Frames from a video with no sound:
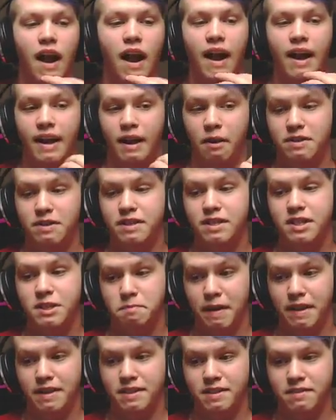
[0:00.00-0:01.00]
and it was
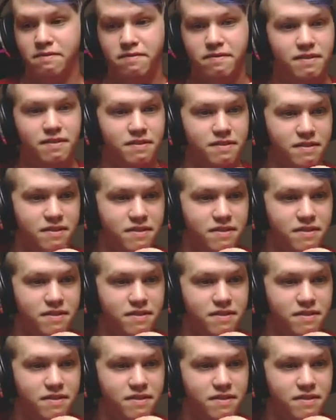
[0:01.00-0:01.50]
expensive.